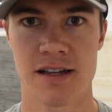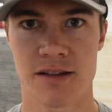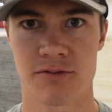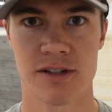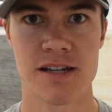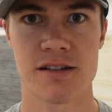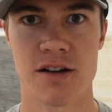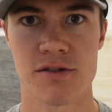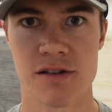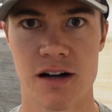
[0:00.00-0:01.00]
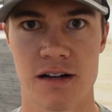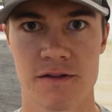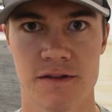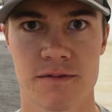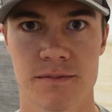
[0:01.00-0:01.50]
and the release goes
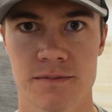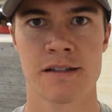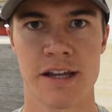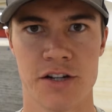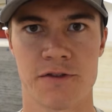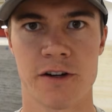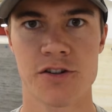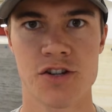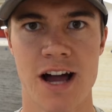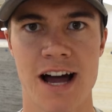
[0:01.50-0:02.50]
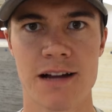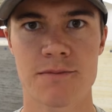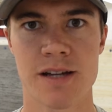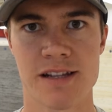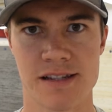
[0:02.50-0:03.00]
off. Take your first
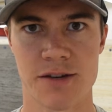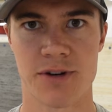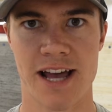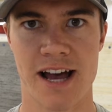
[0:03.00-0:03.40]
shot and see what